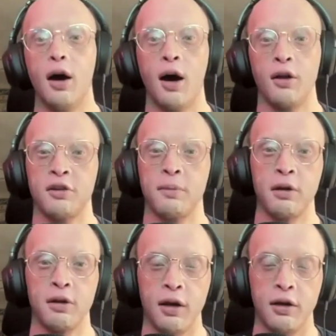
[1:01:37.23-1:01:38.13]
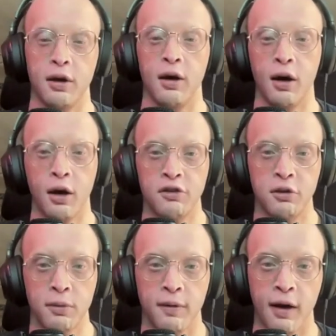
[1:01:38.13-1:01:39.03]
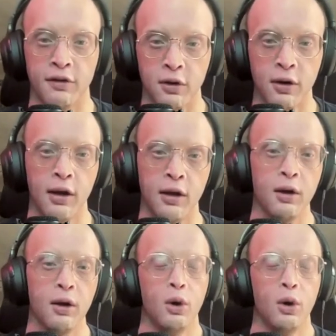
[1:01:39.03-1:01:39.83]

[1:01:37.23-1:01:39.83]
on something like Unsupervised Learning,